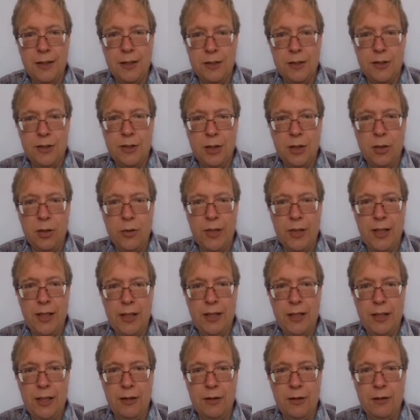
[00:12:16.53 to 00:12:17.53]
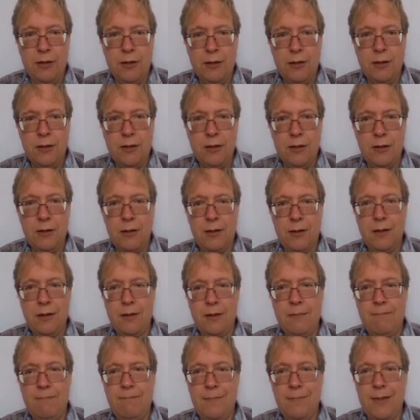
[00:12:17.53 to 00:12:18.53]
So here
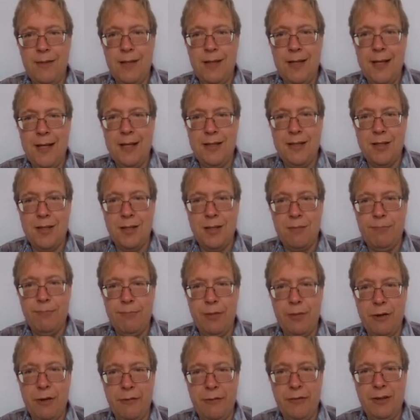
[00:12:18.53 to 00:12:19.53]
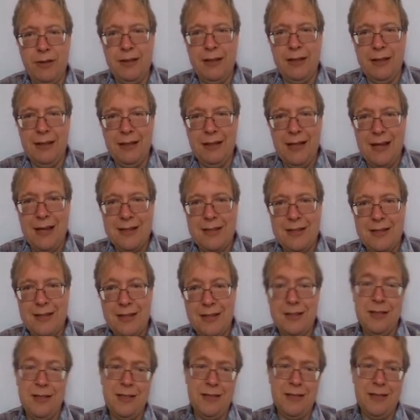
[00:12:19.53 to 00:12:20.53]
it's perfectly
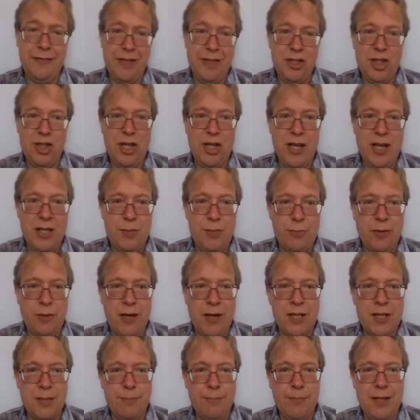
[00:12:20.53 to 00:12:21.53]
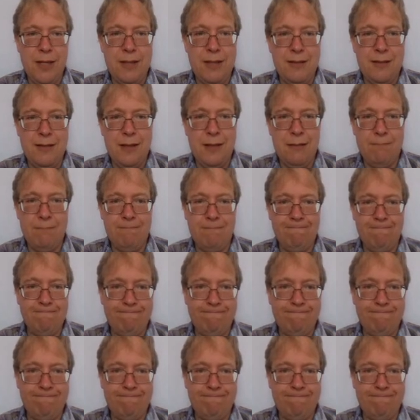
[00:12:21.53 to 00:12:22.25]
elastic, since if I change price a bit, then